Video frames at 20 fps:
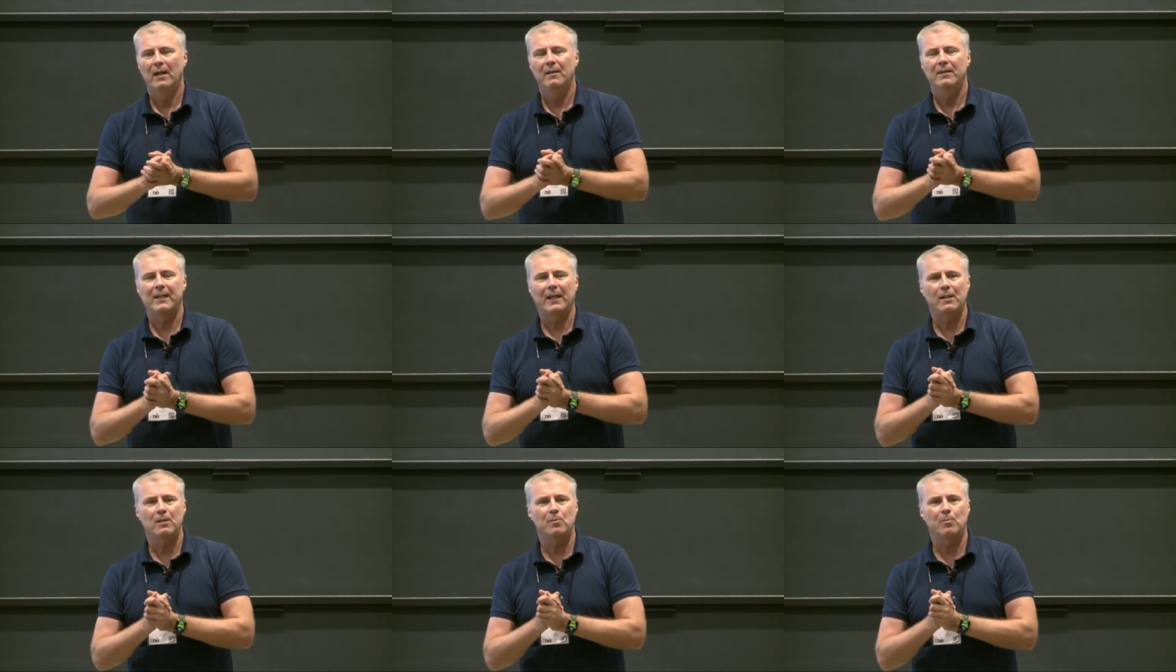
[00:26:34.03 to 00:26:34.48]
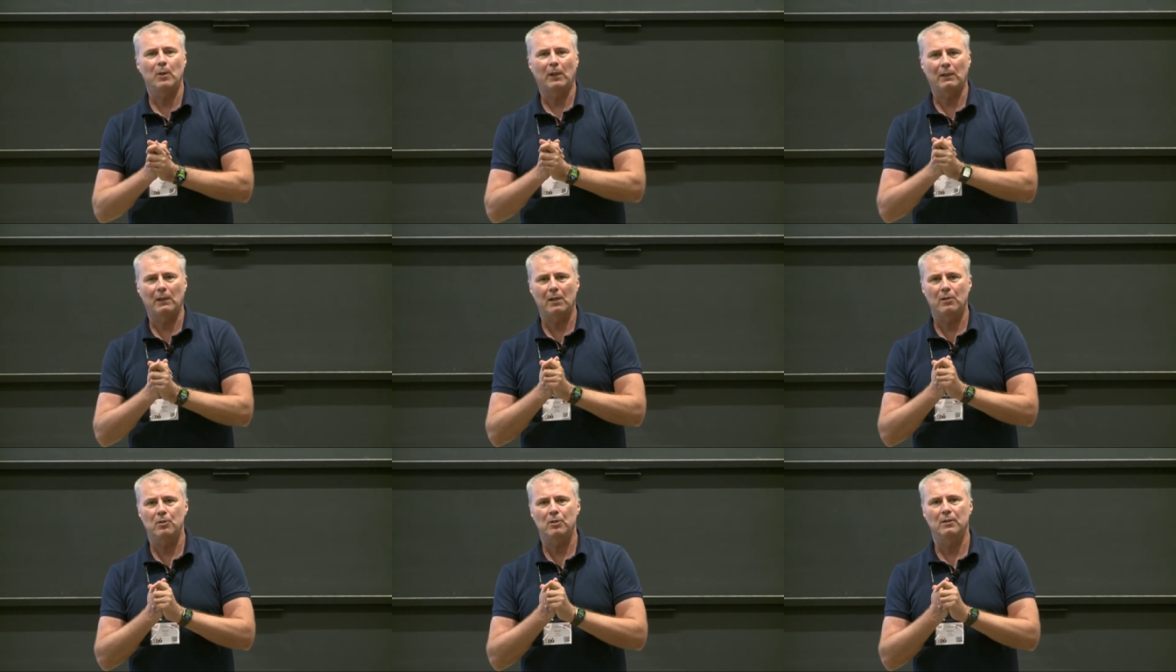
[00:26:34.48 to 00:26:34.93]

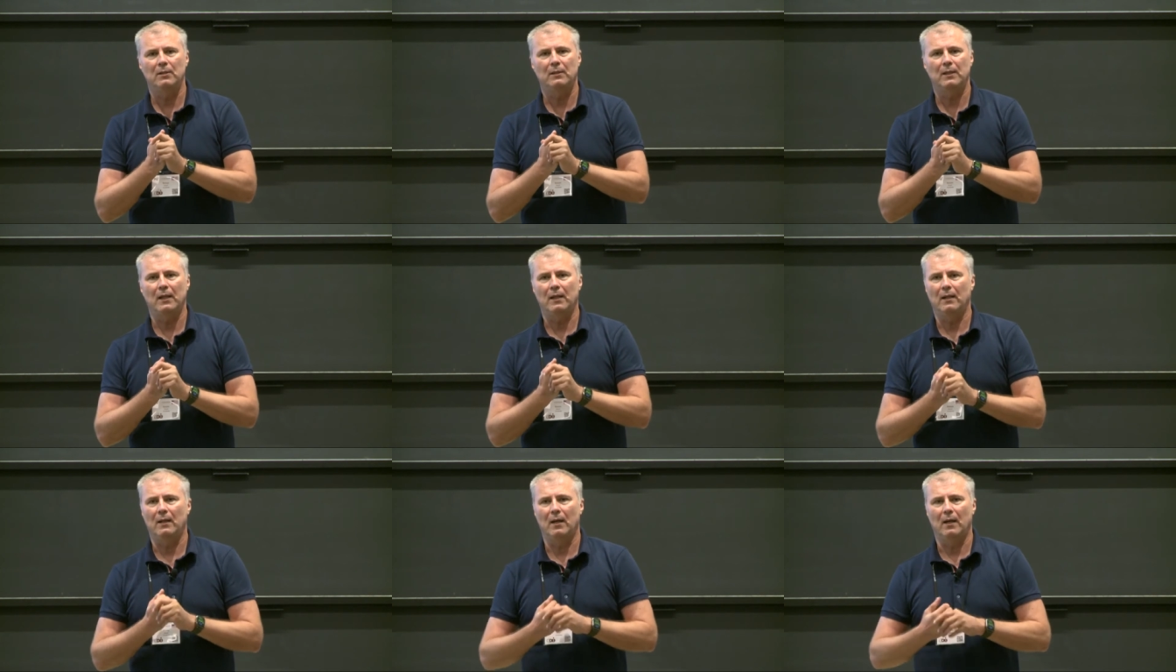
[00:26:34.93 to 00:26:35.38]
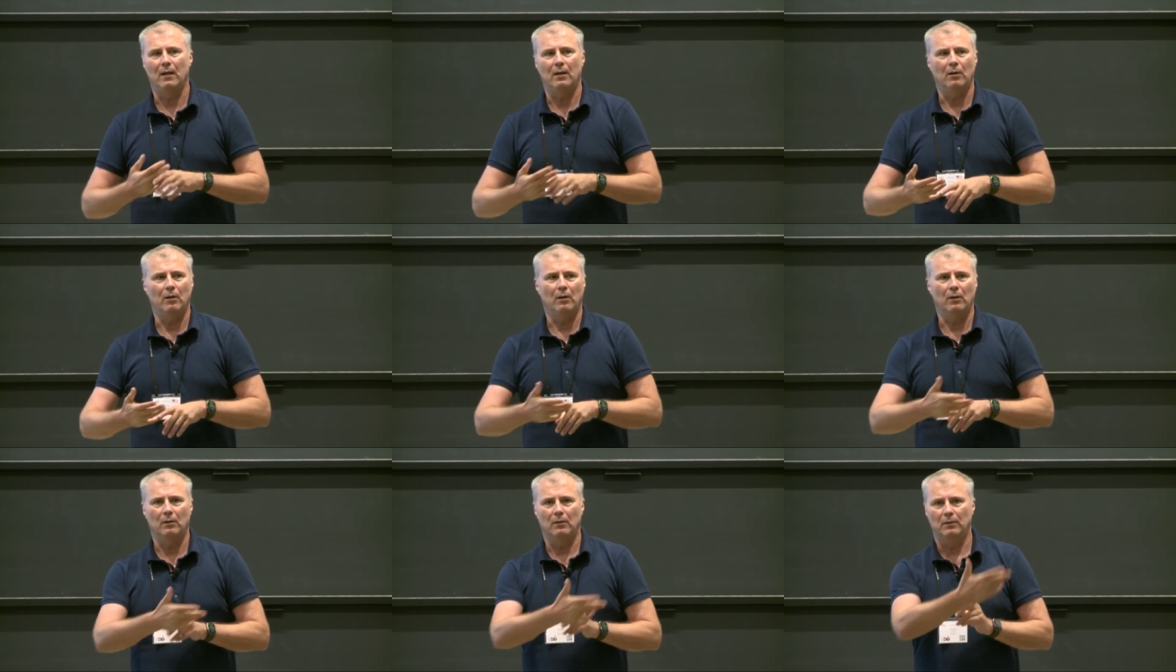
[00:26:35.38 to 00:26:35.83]
transportation data
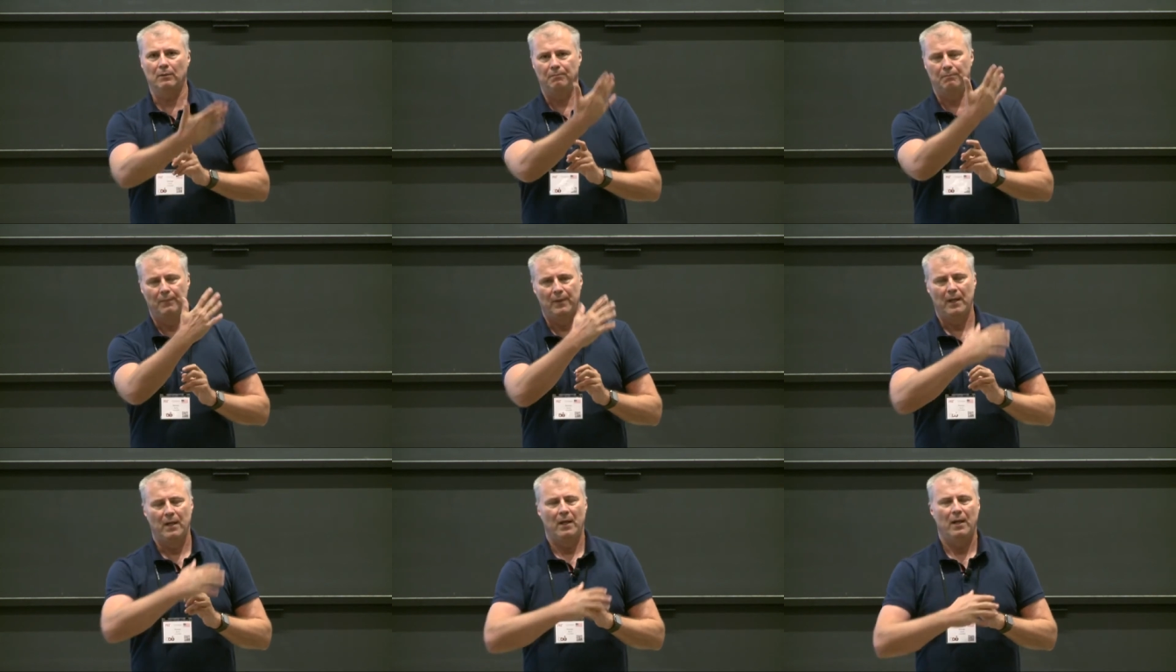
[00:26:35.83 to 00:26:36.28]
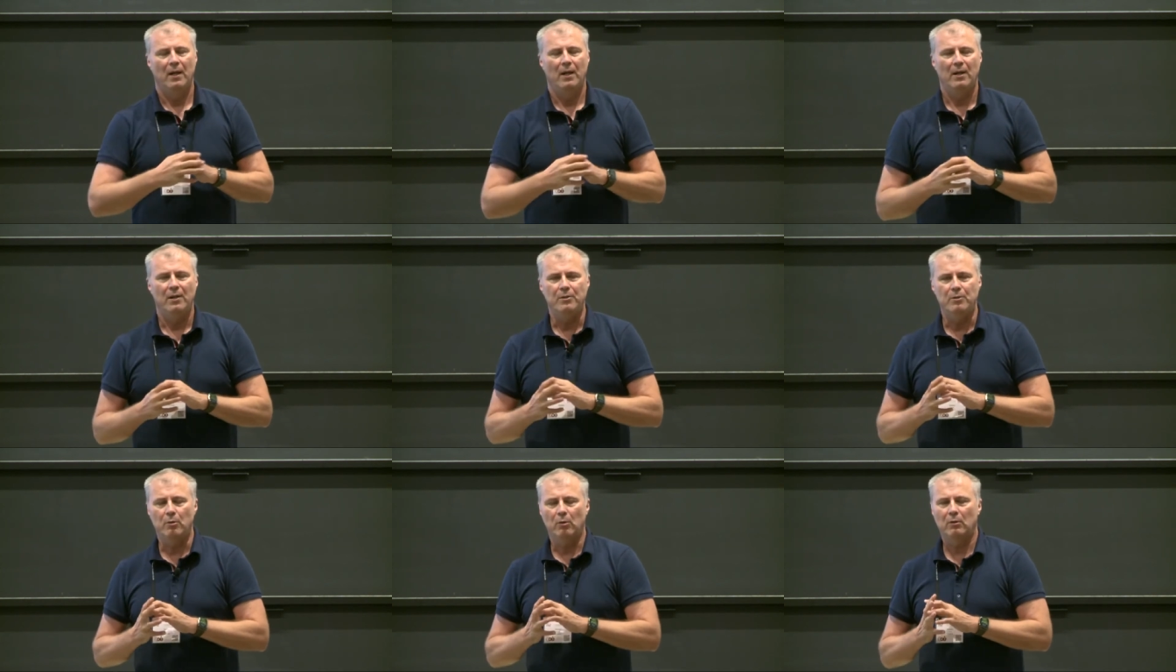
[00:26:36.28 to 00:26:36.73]
or
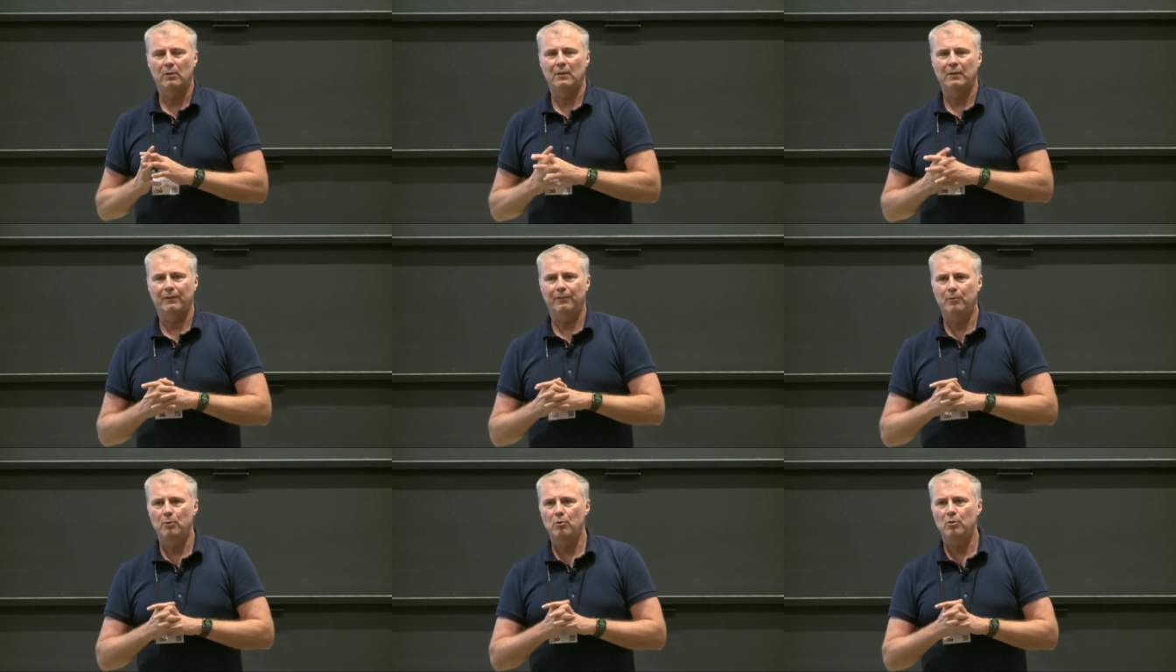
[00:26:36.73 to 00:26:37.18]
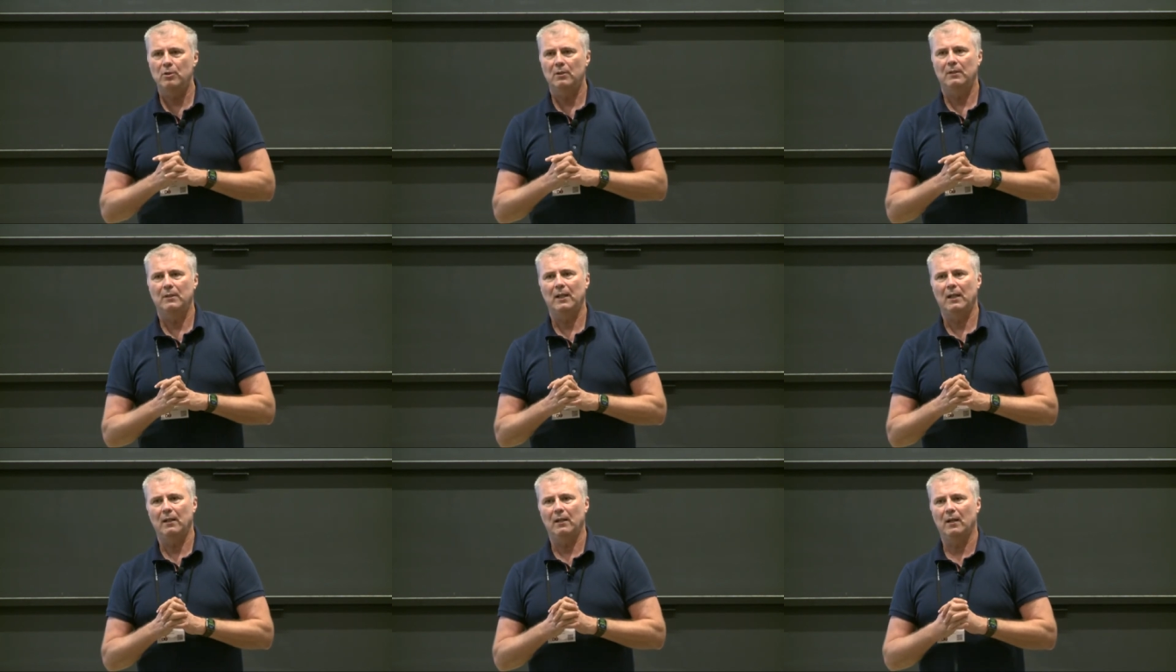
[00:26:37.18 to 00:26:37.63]
nuclear
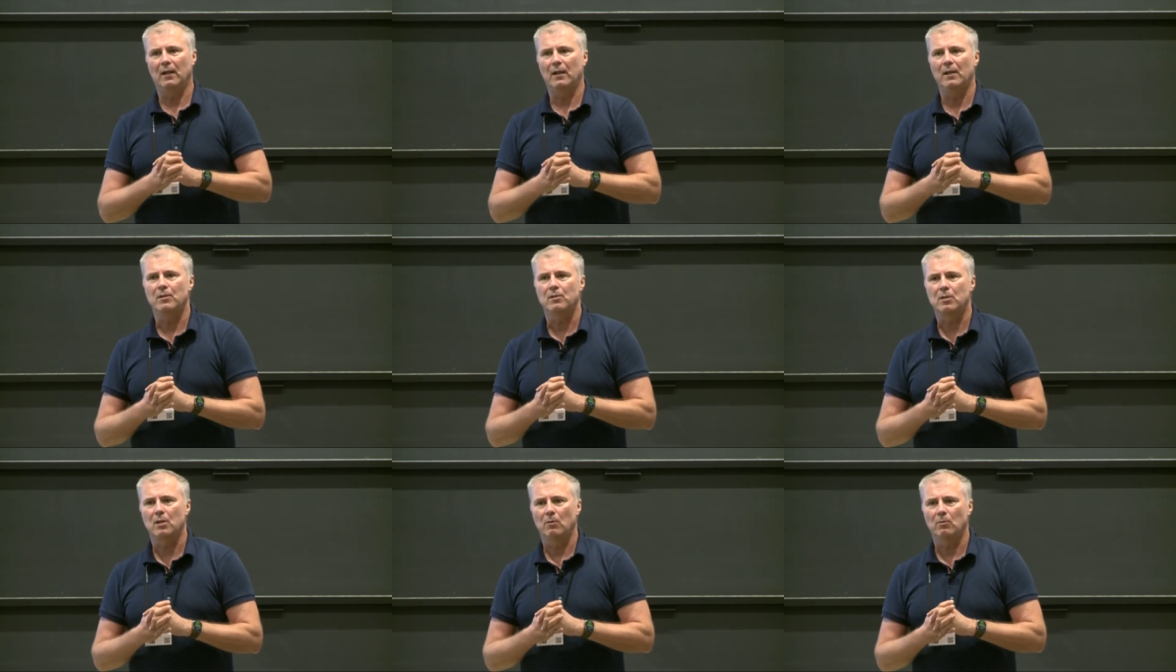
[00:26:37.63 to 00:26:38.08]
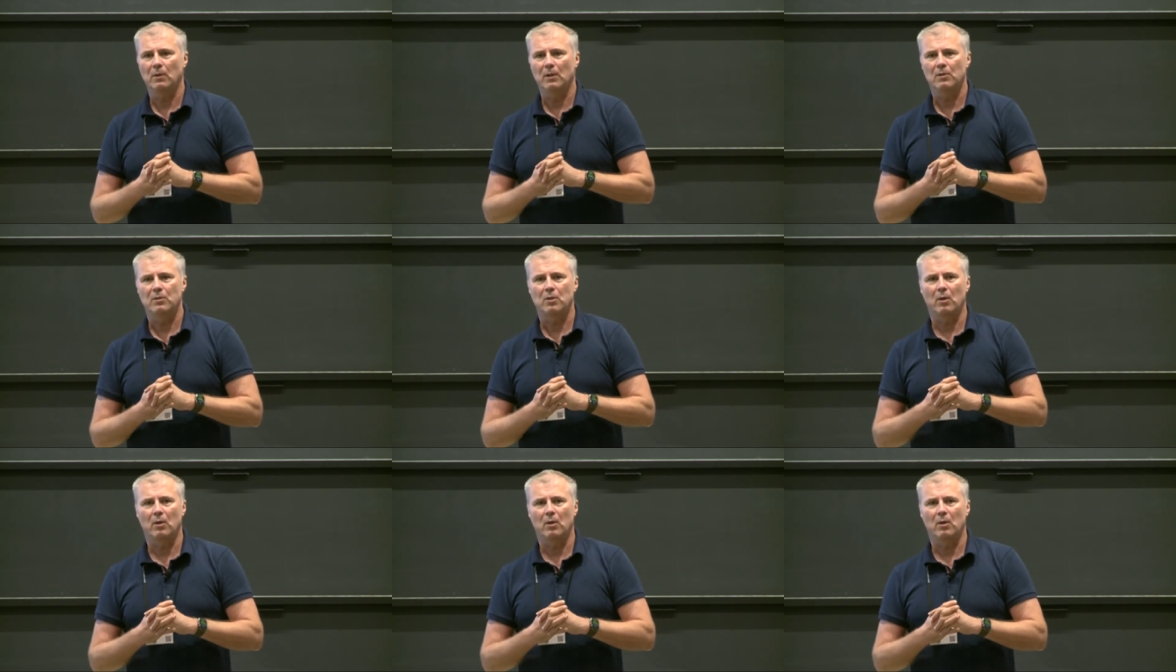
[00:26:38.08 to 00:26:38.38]
fusion data and so on.